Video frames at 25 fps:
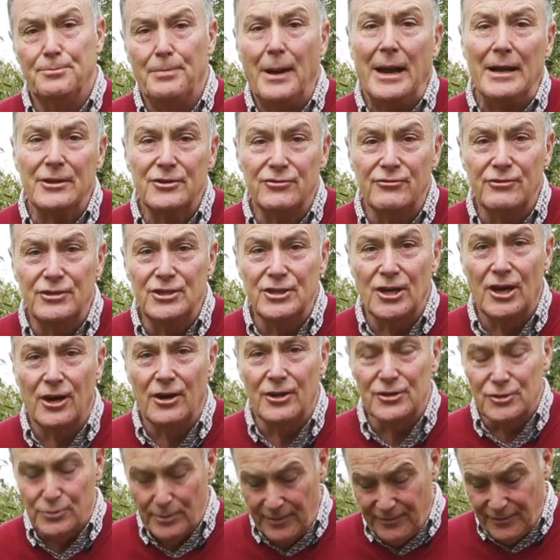battery
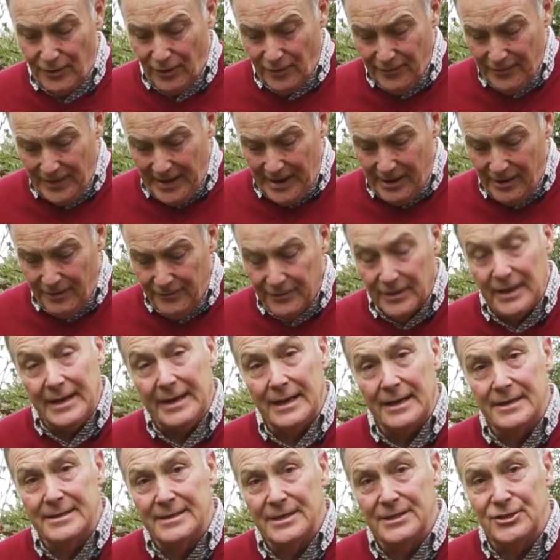charge we've got there on the
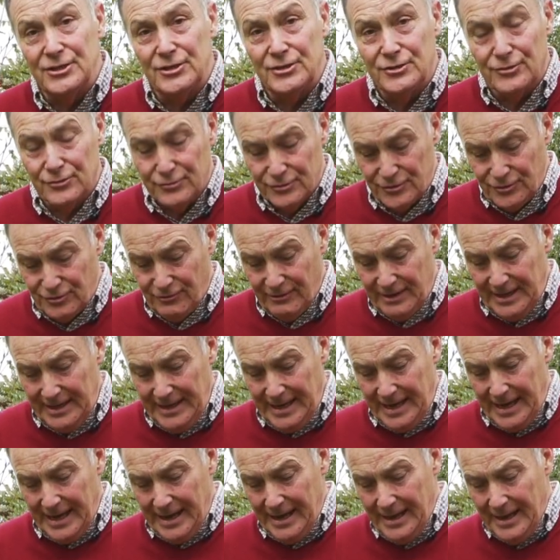little digital screen
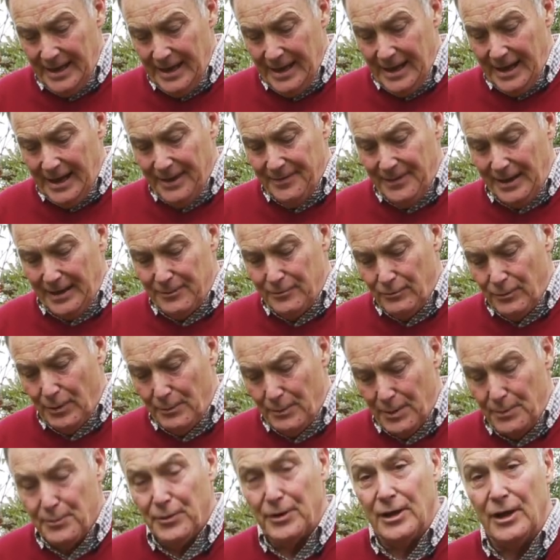here, and then when
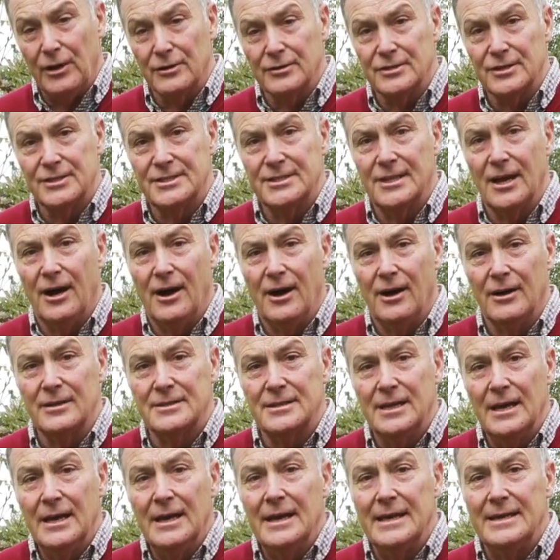we put it on to
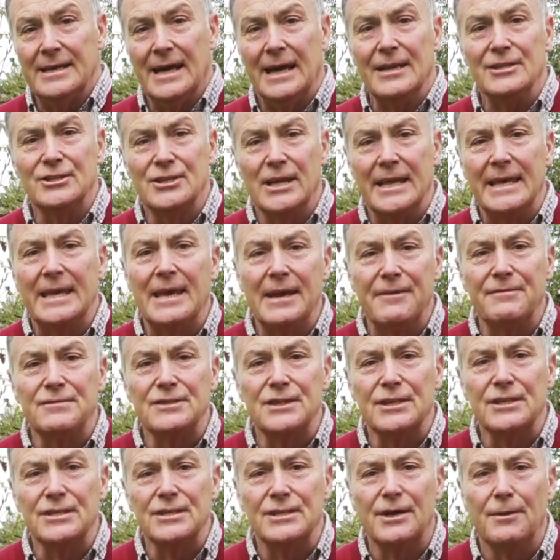start, it actually
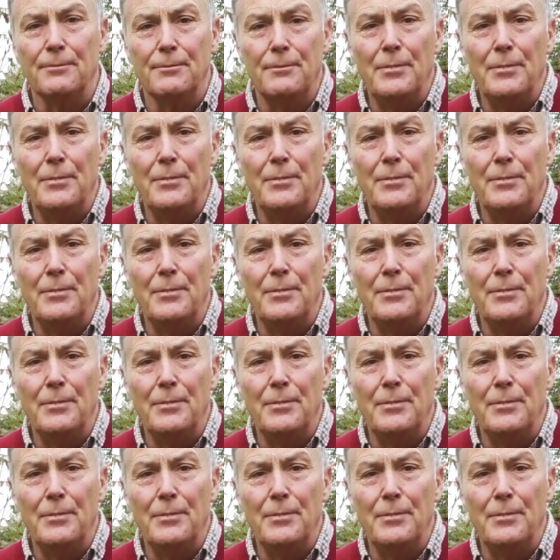gives us some